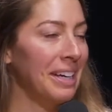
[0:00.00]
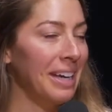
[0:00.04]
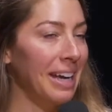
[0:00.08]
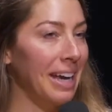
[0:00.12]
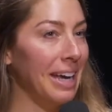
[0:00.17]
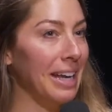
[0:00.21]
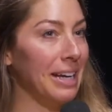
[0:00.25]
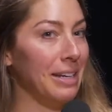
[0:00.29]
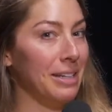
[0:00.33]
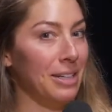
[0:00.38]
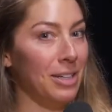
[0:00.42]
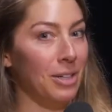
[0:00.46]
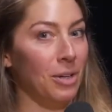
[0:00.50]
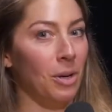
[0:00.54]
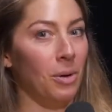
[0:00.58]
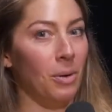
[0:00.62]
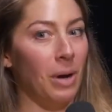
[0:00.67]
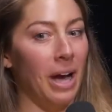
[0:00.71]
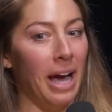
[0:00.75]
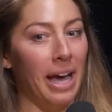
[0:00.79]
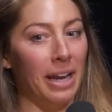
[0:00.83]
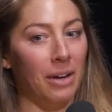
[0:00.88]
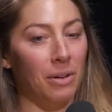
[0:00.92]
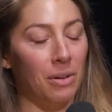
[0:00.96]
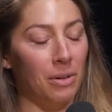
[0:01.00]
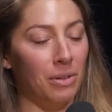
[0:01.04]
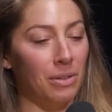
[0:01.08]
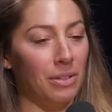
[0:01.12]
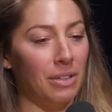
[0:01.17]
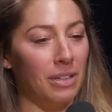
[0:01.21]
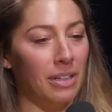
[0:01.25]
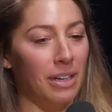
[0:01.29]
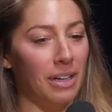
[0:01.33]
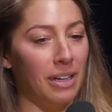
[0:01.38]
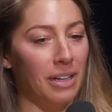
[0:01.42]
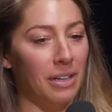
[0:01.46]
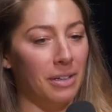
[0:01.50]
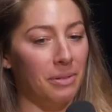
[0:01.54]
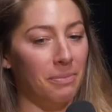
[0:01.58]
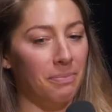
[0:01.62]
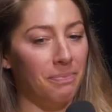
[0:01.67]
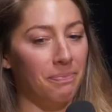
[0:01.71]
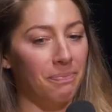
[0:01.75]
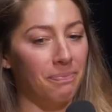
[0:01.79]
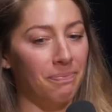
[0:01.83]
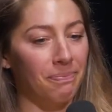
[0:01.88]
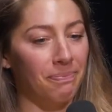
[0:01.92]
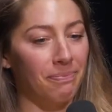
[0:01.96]
And, you know, I
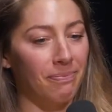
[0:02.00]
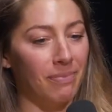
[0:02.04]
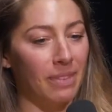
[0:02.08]
don't